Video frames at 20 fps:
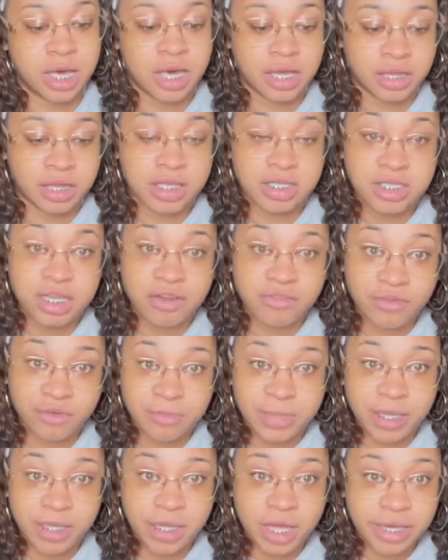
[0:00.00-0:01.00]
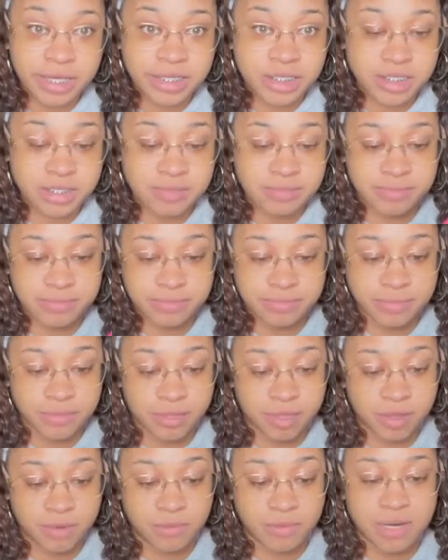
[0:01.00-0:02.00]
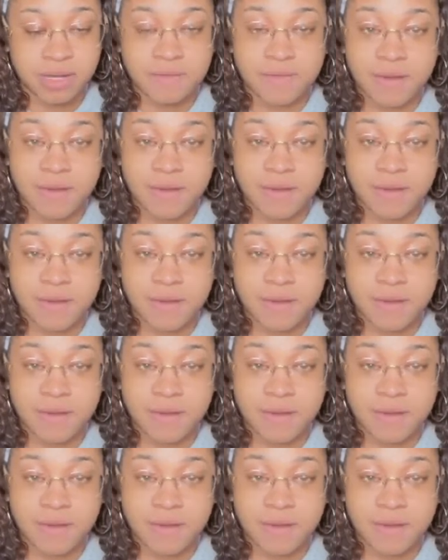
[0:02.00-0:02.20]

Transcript: These are for my clients whenever